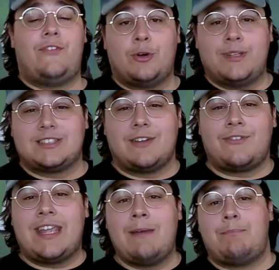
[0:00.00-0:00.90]
filming stuff,
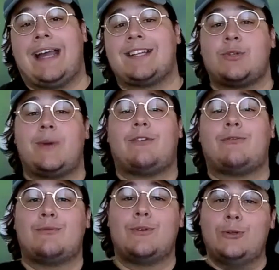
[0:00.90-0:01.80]
get back to our
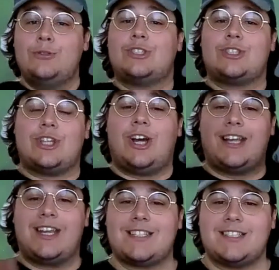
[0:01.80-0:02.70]
roots,
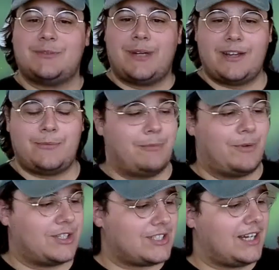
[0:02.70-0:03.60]
I guess, in a way. We
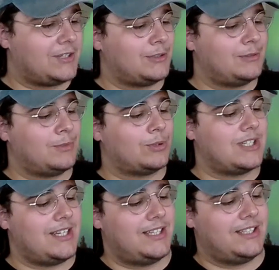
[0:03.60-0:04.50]
want to start doing more
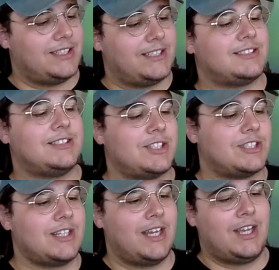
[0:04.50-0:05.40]
tier lists and
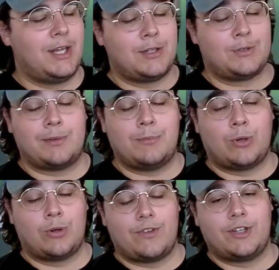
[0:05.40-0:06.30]
just doing
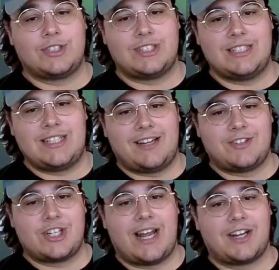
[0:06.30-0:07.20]
more of those sit
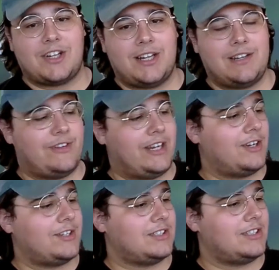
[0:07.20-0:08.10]
down chat kind of
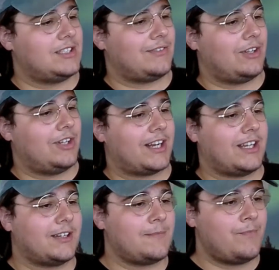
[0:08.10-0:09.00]
videos, and this felt
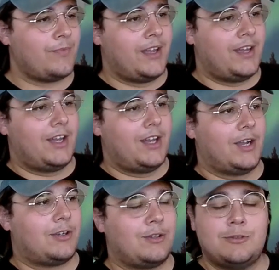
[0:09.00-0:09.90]
like a
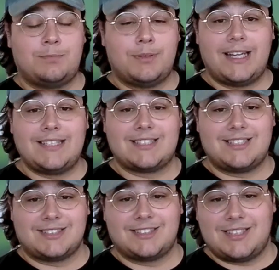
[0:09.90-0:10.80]
good place
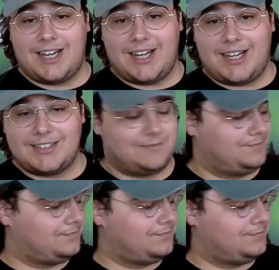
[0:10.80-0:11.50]
to start.